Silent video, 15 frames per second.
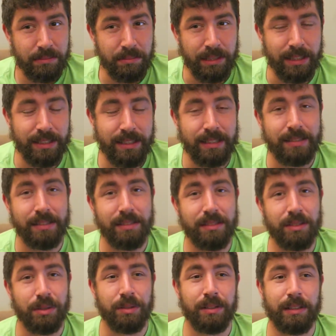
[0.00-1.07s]
but it doesn't
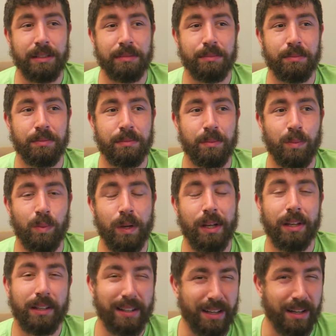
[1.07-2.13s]
do them
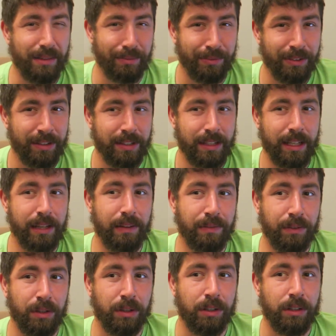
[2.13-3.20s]
well enough
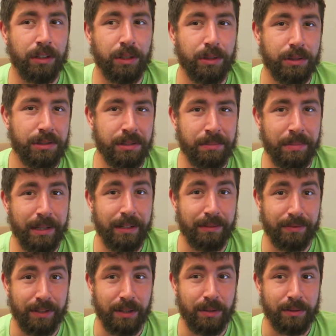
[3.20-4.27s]
if you're used to better
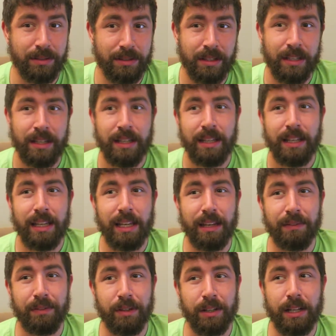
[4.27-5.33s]
phones.
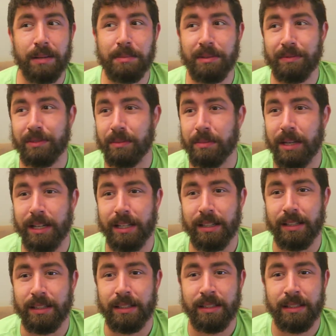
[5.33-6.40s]
If you're coming from like
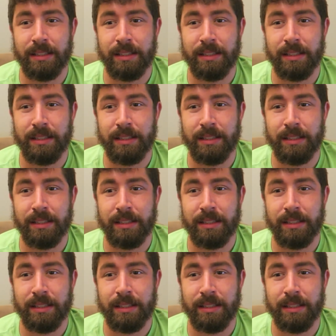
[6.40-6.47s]
a